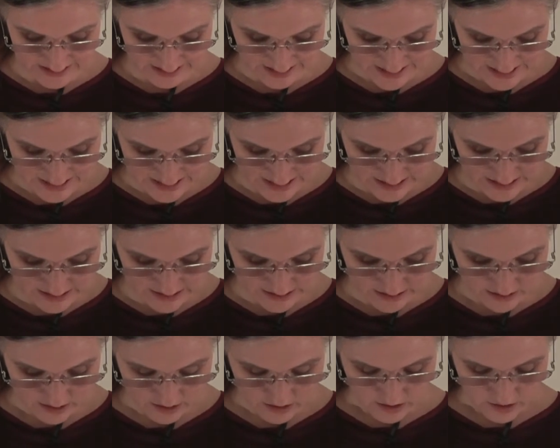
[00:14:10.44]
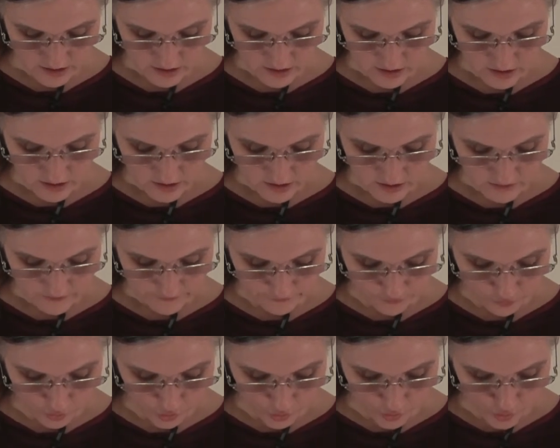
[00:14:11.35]
that he
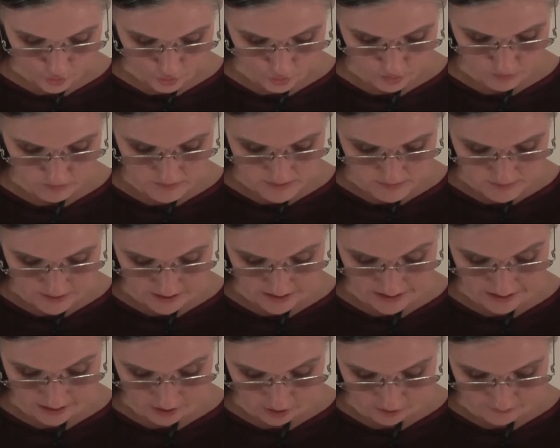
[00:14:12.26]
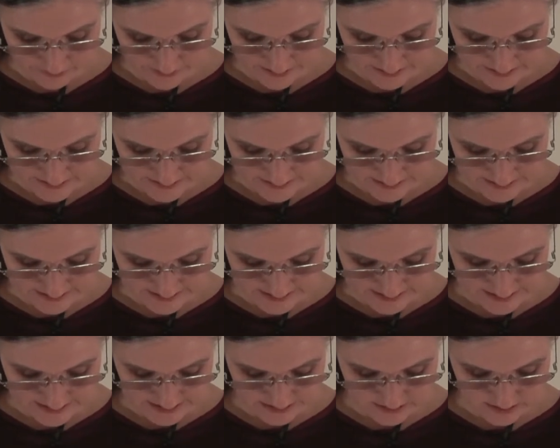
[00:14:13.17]
for whom and by all things
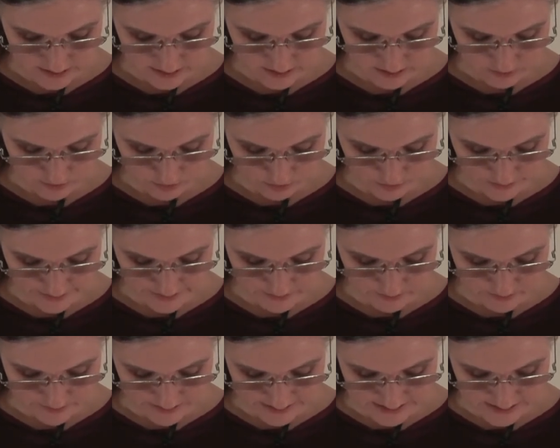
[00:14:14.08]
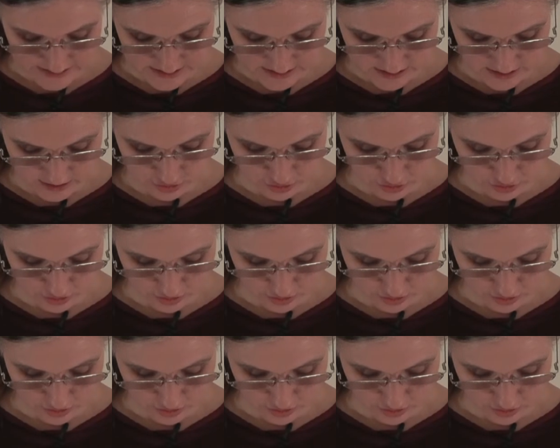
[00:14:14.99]
exist, bring many sons